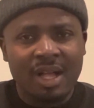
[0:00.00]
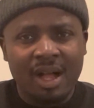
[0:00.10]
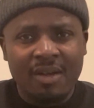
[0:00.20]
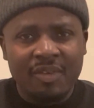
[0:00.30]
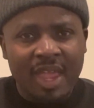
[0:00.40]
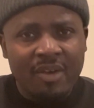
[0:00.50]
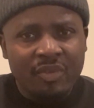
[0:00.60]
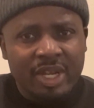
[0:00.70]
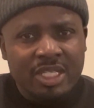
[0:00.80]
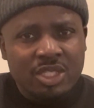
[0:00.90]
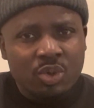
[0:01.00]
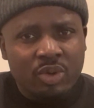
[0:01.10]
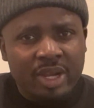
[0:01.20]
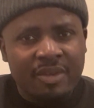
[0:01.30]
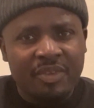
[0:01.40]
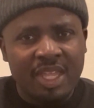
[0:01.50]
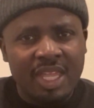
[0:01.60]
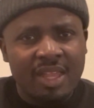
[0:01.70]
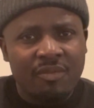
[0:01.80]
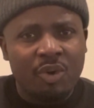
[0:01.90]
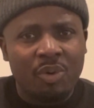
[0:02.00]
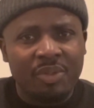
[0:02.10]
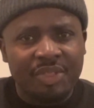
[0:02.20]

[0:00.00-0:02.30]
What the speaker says: of every sort of evil.